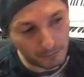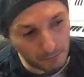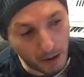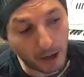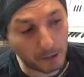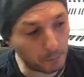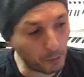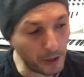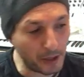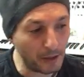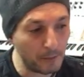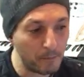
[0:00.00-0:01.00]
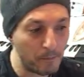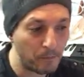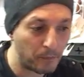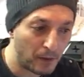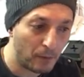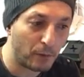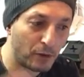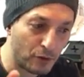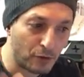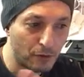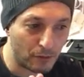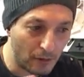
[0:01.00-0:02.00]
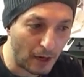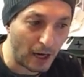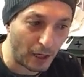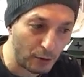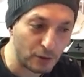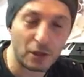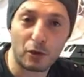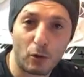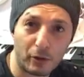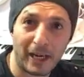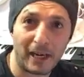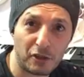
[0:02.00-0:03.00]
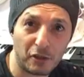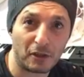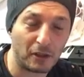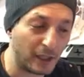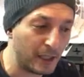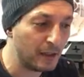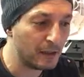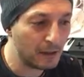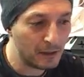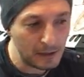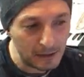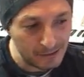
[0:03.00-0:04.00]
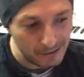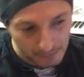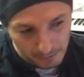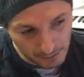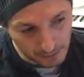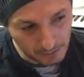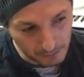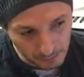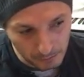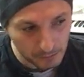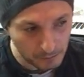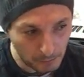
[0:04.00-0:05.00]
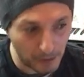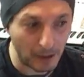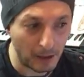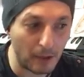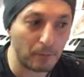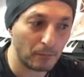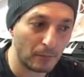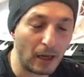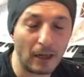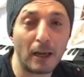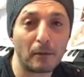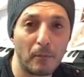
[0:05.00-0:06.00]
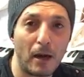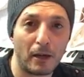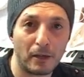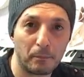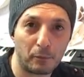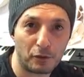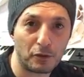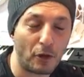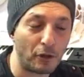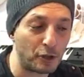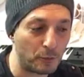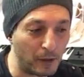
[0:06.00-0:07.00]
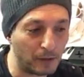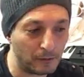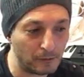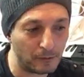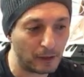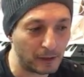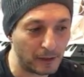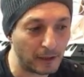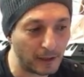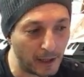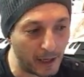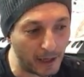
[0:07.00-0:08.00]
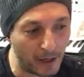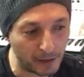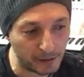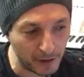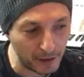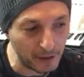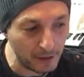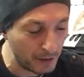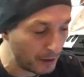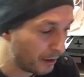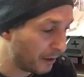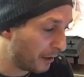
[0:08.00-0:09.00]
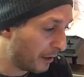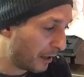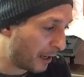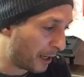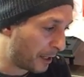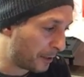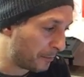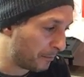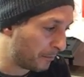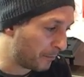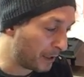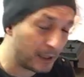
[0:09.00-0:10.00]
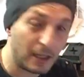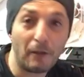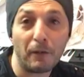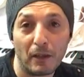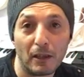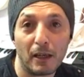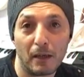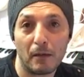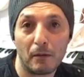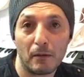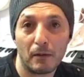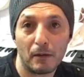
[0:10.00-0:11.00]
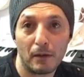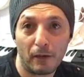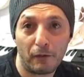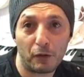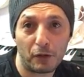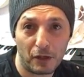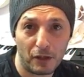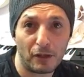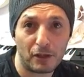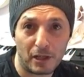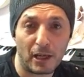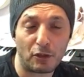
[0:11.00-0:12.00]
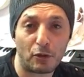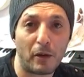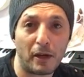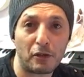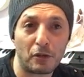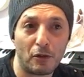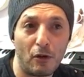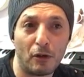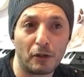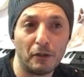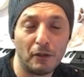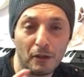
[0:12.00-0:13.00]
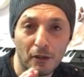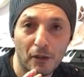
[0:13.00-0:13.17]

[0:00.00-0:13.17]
mic pre, which I use it occasionally. But I like my Presonus one rather than the ART. It definitely, if you turn the saturation on